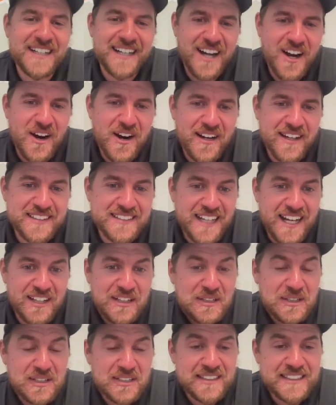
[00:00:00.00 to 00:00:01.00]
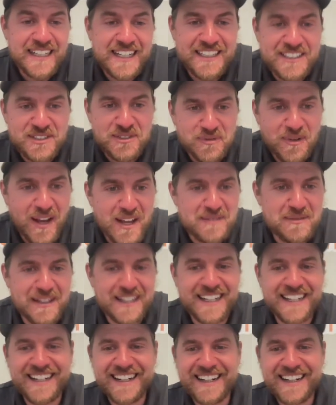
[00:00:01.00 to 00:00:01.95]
All right, Tyler. Yeah, you're right, man.